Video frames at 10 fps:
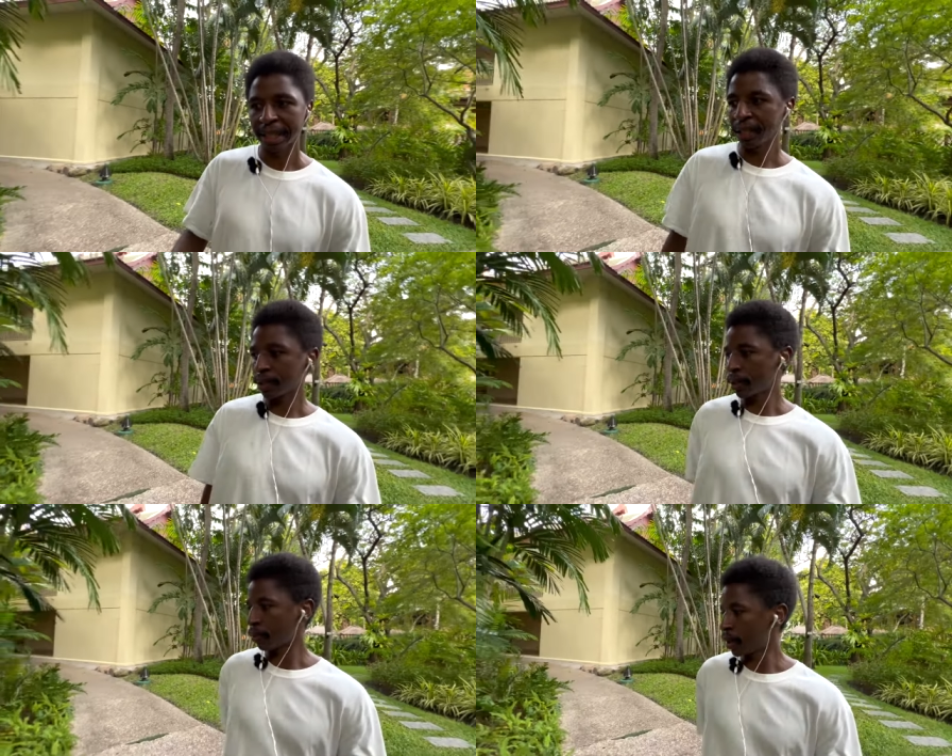
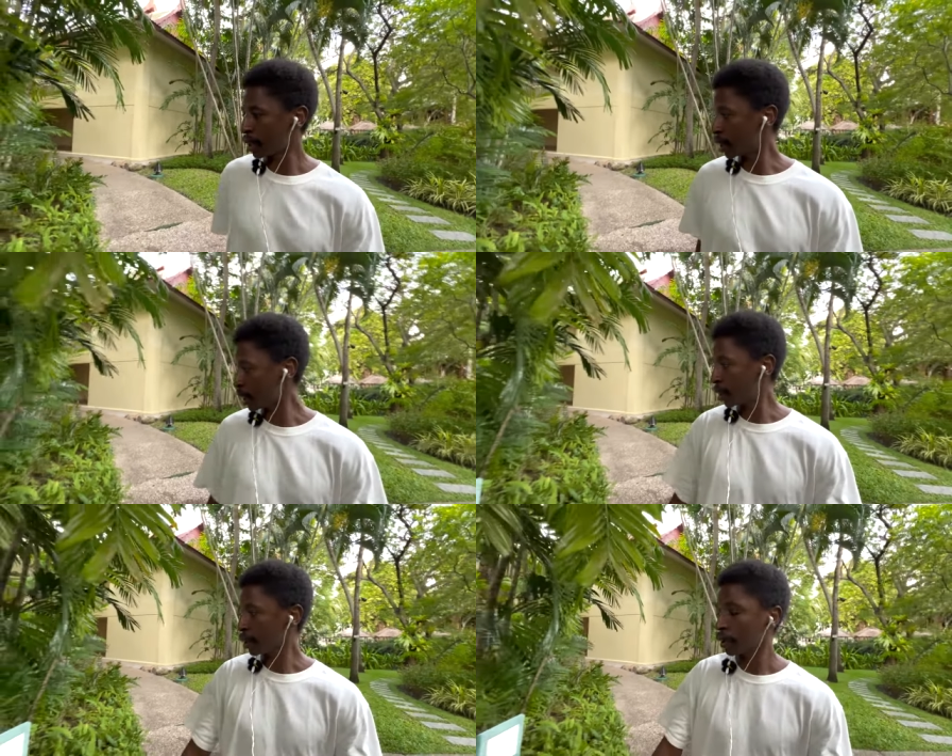it's not
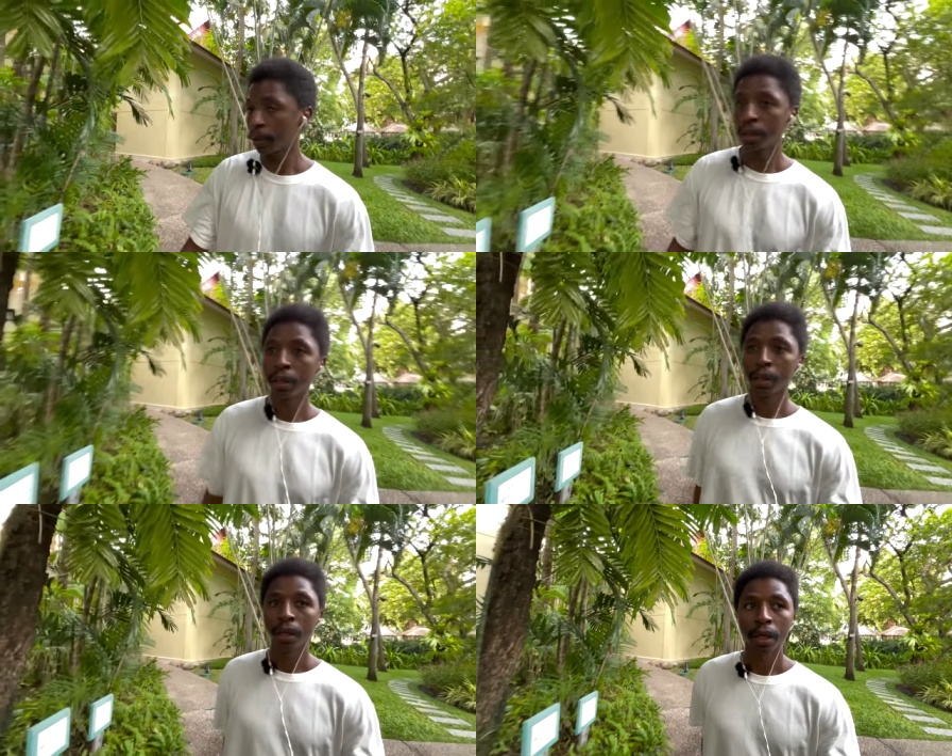really,
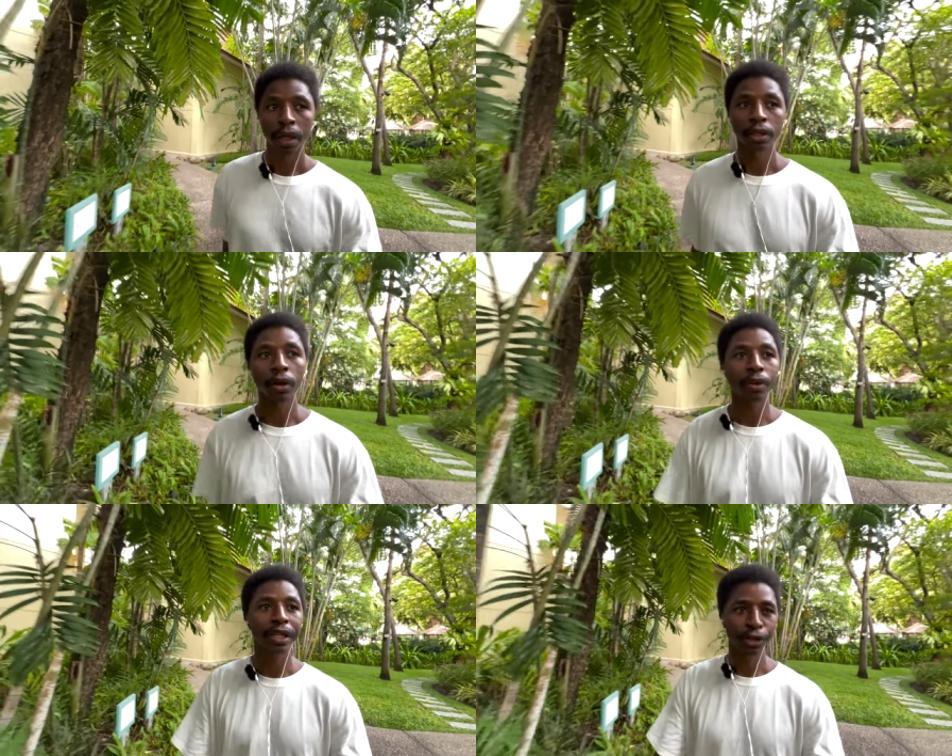it's
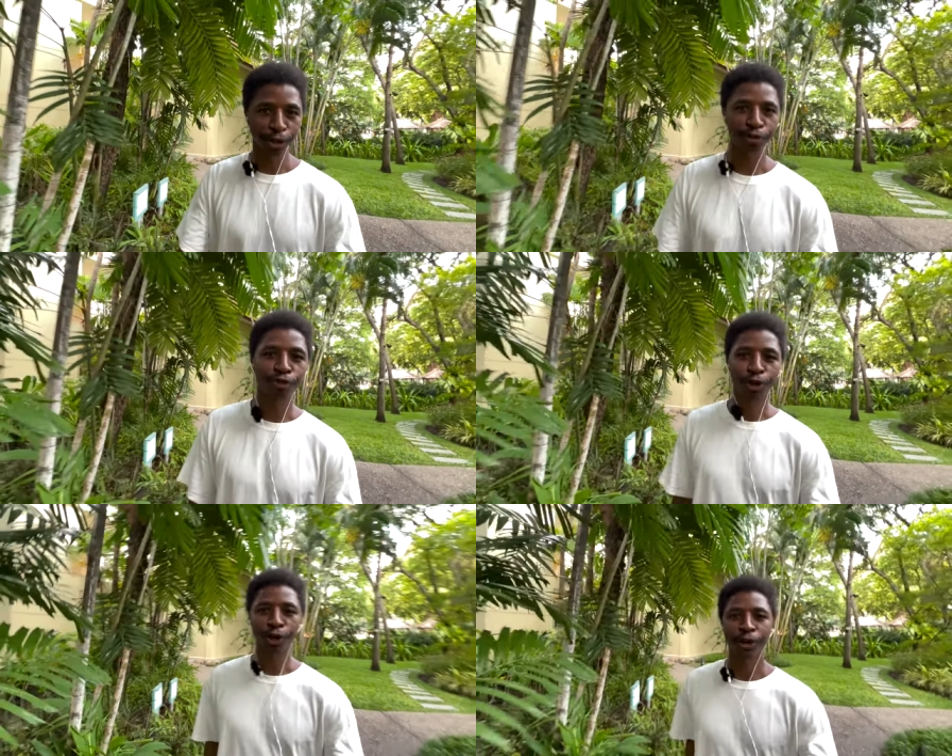not really good
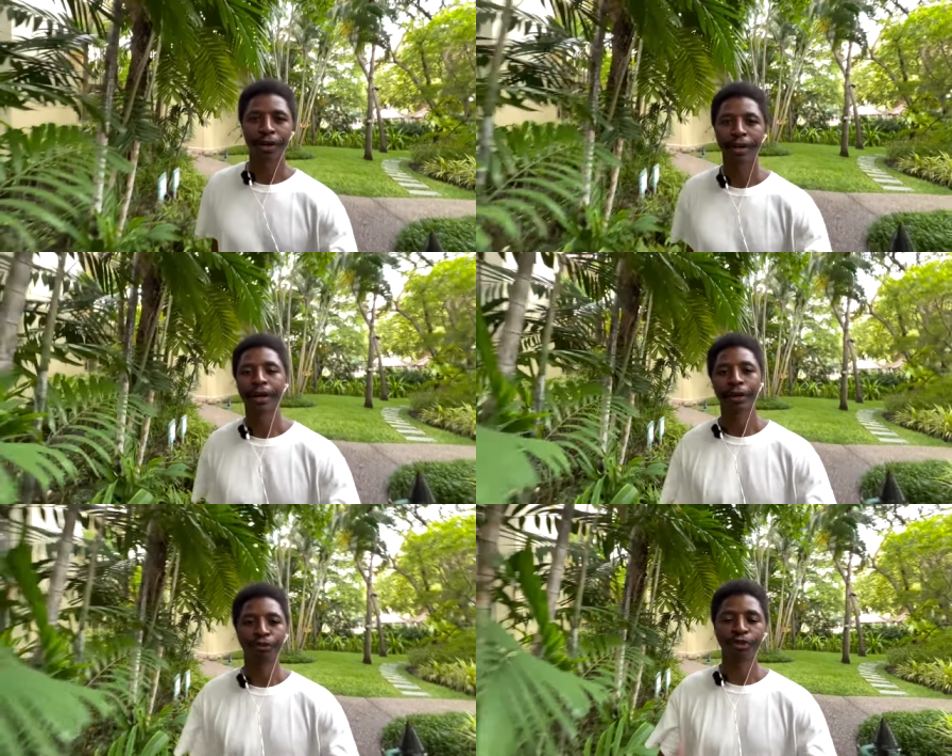for your
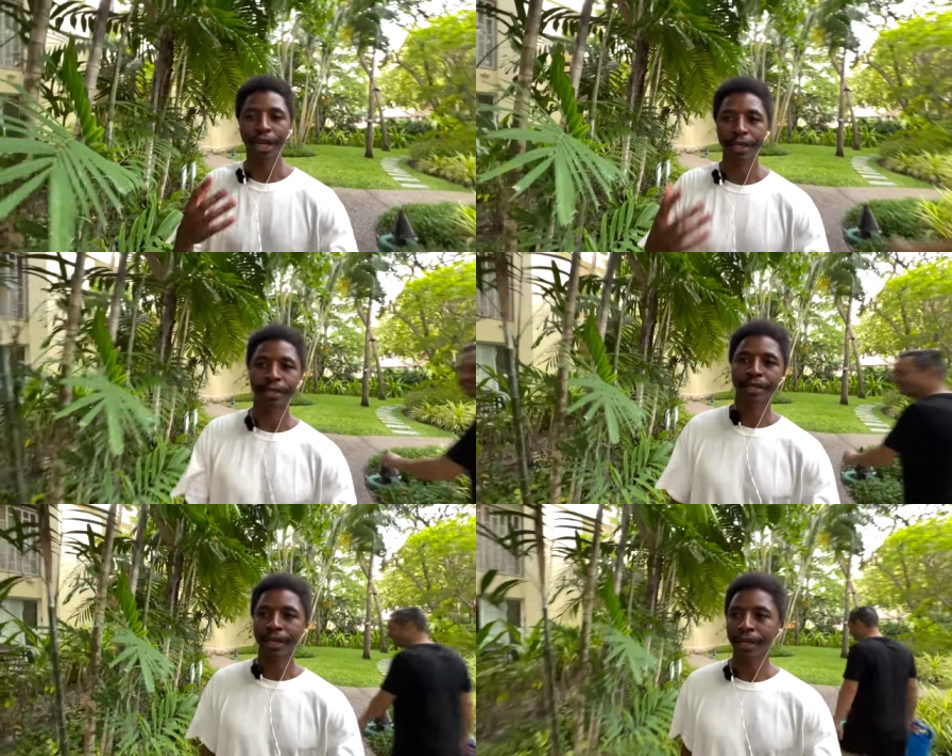
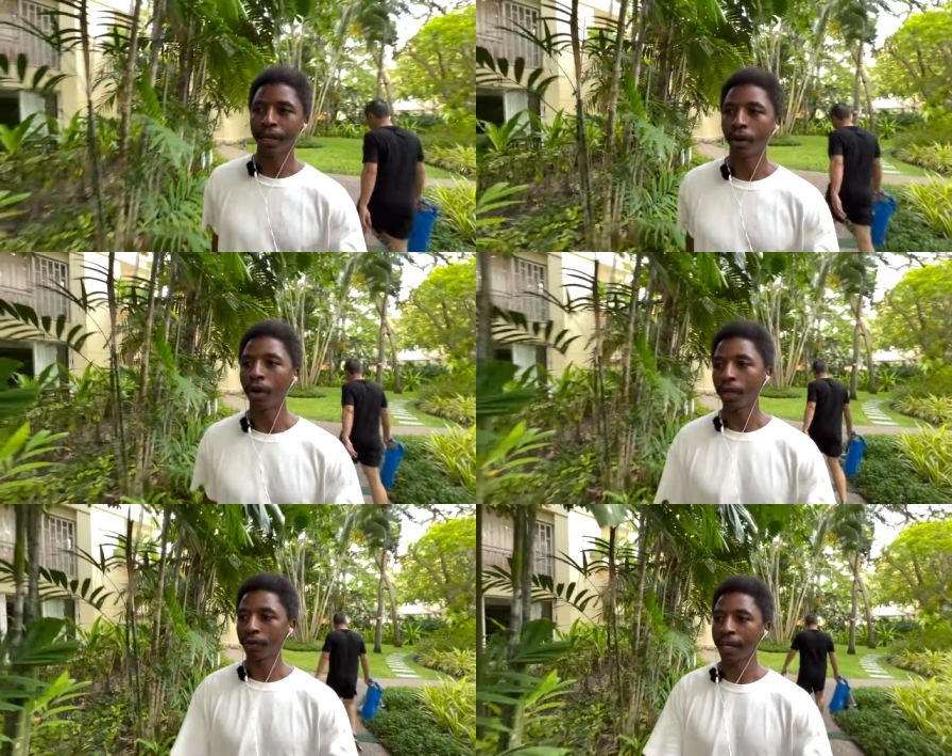face eating
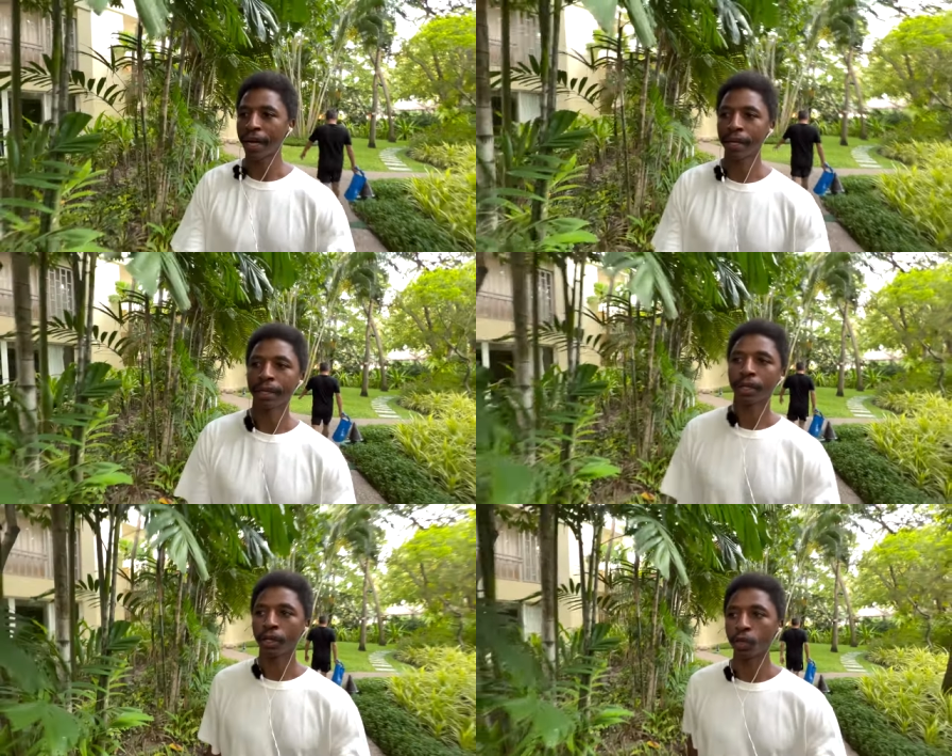all of that
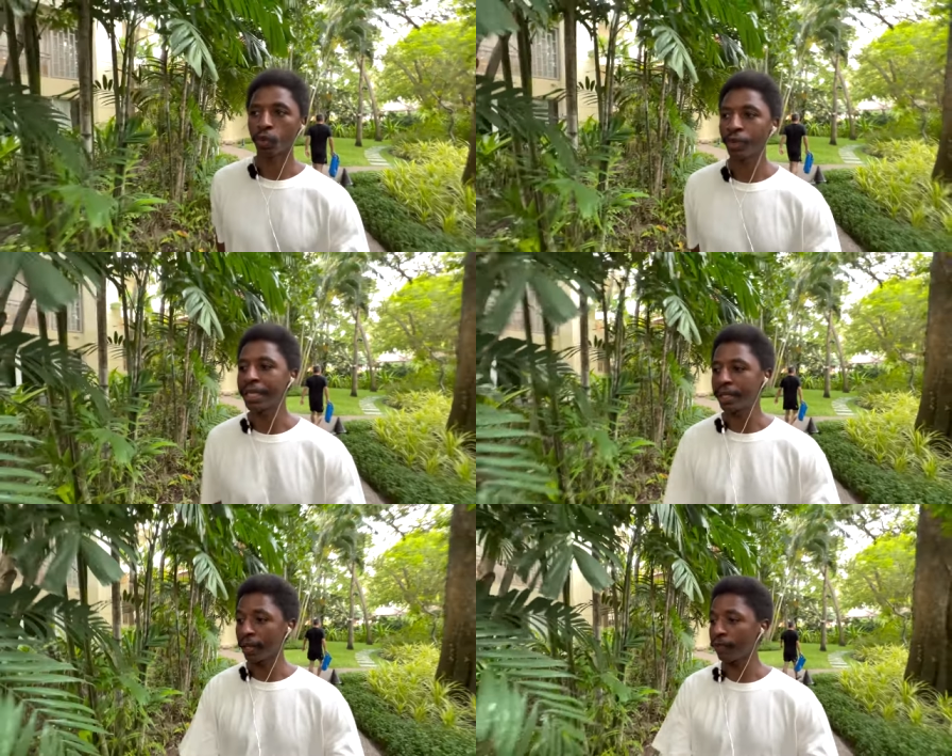
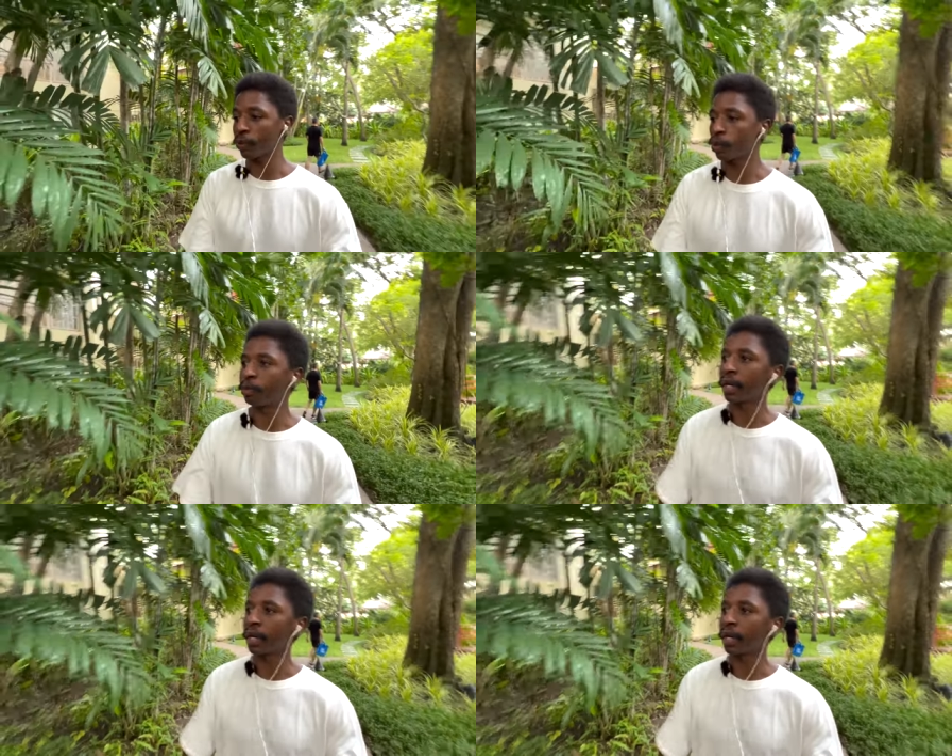greasy food.